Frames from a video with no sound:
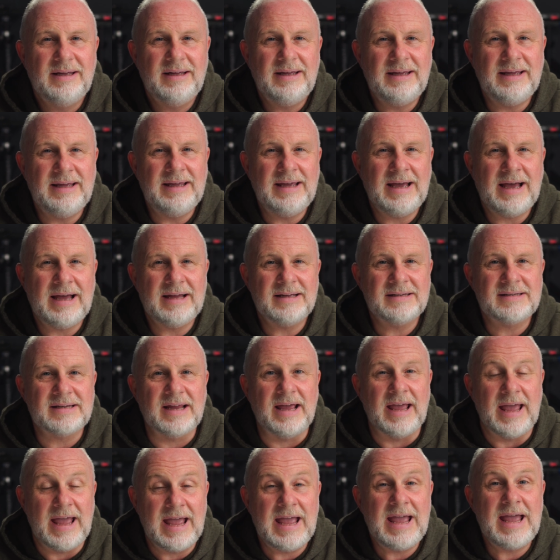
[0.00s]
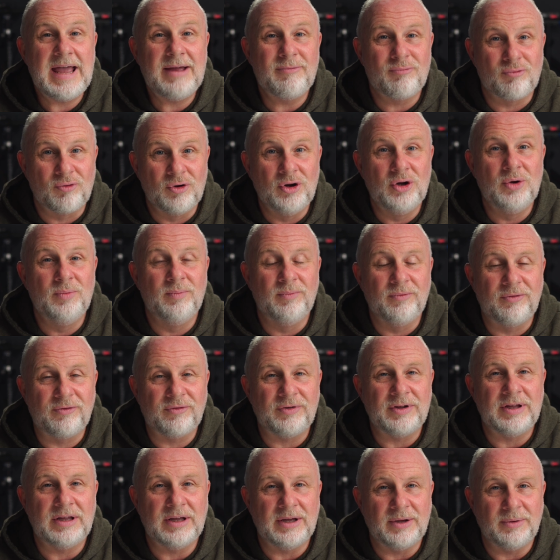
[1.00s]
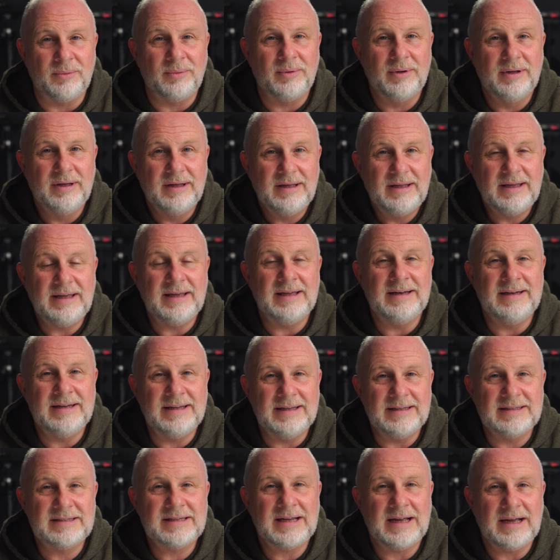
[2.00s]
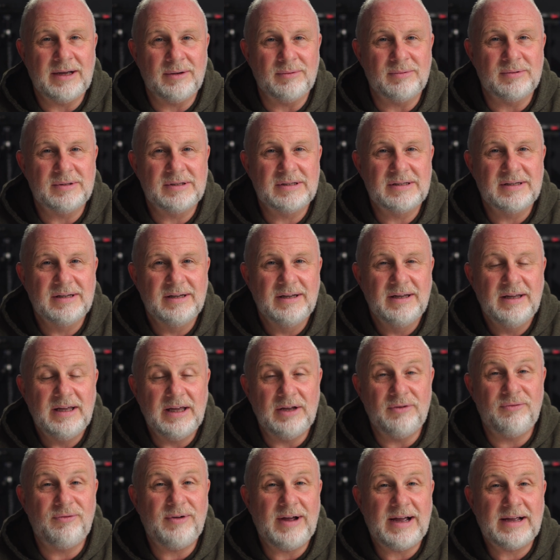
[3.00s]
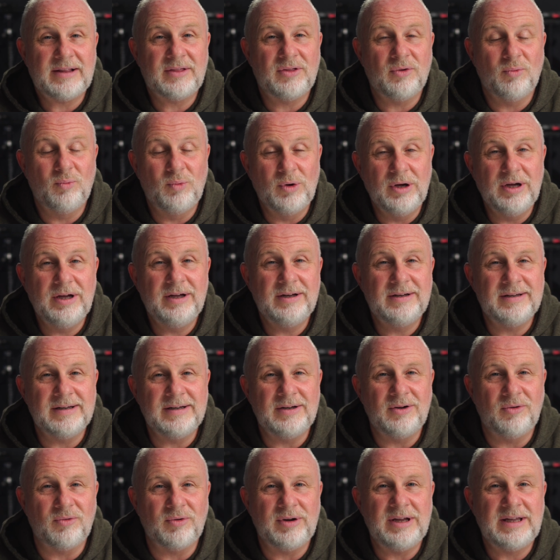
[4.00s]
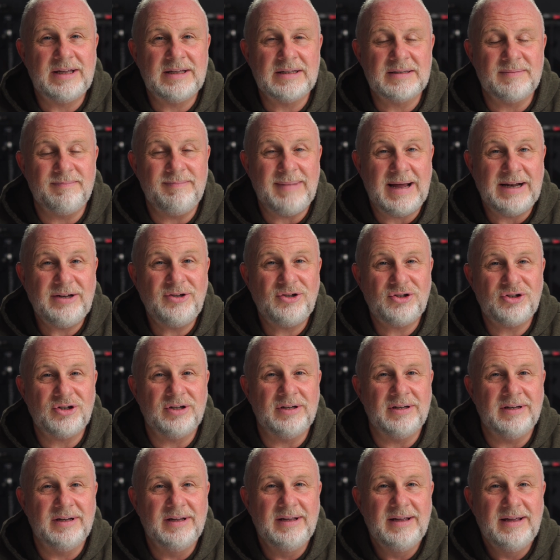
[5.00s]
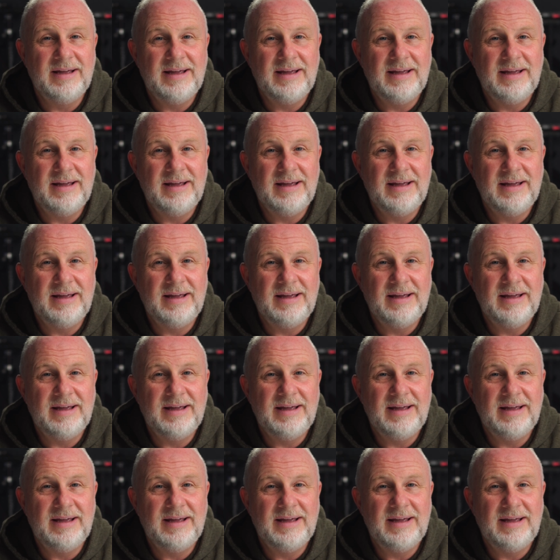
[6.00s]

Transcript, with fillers: He has a room for you in his house. In fact, the word in Greek is mansion.